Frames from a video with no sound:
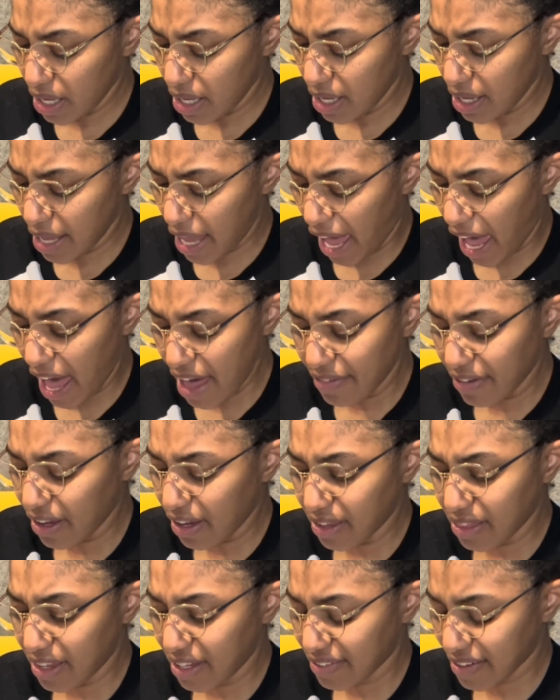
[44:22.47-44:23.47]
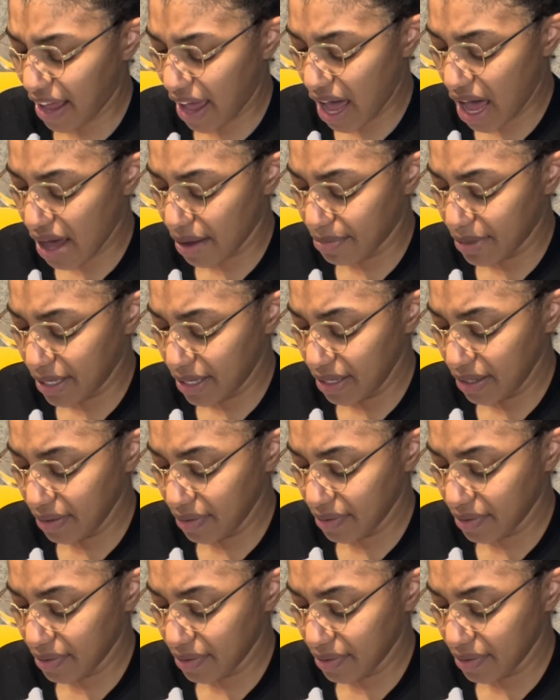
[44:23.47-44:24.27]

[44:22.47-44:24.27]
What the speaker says: having this hobby